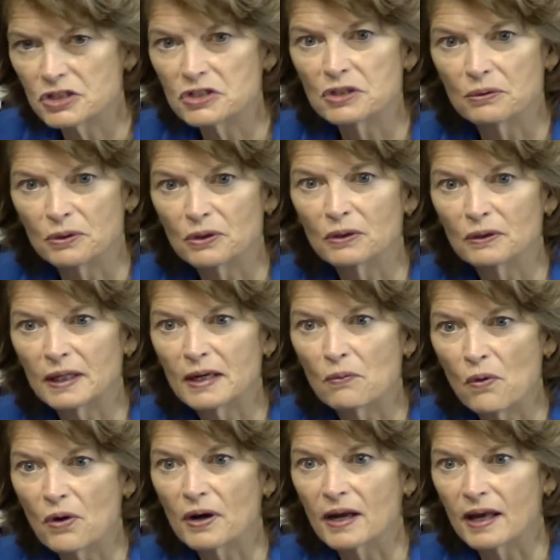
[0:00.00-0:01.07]
to do early
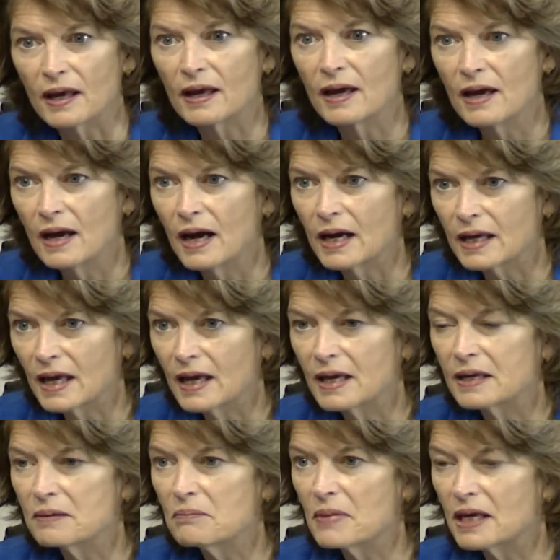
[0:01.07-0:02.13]
warning,
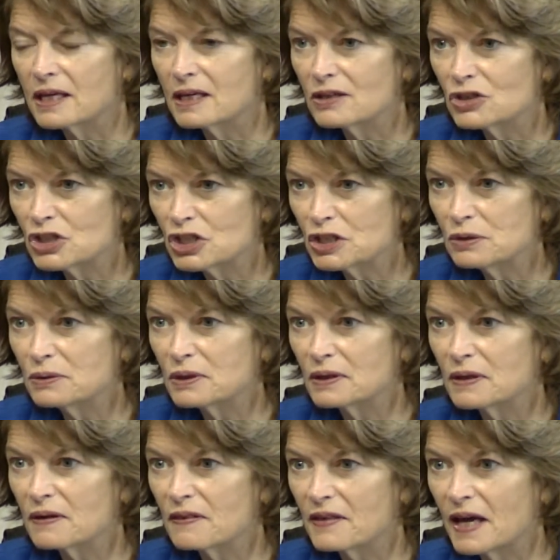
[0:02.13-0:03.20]
again making
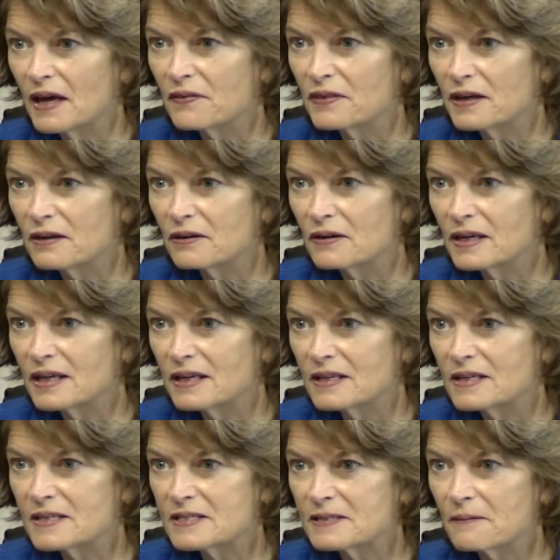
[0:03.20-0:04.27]
sure that there
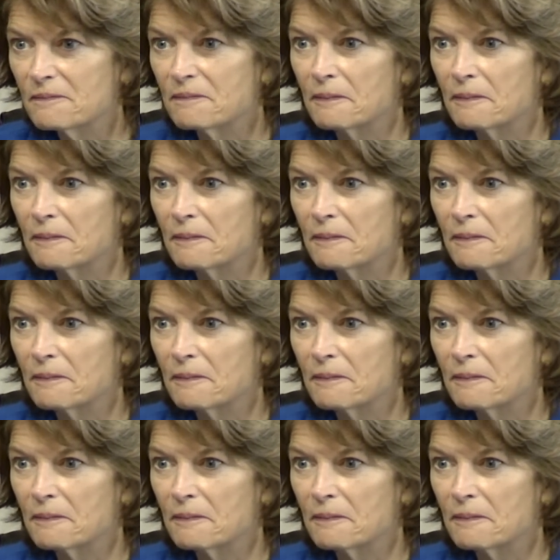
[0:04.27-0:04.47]
is